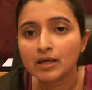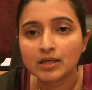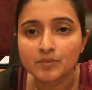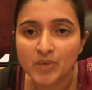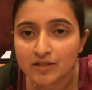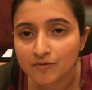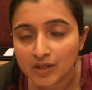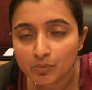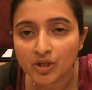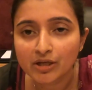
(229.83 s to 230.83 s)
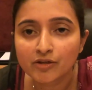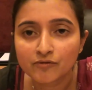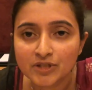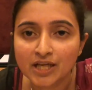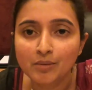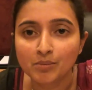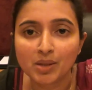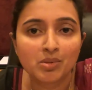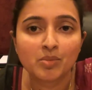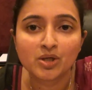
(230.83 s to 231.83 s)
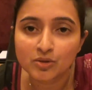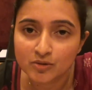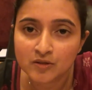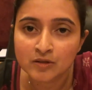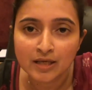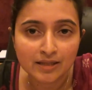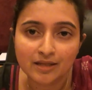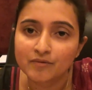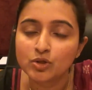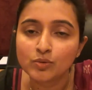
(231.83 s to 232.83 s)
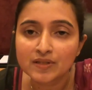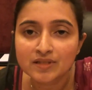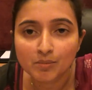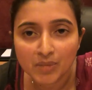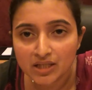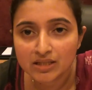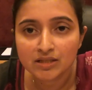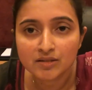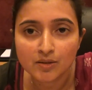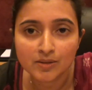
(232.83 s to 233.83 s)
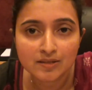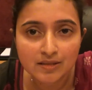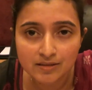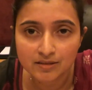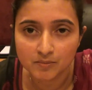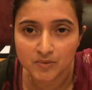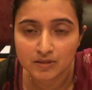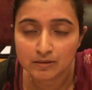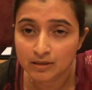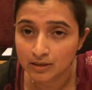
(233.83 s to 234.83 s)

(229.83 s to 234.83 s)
specific period of time, maybe because they were doing some maintenance on the systems.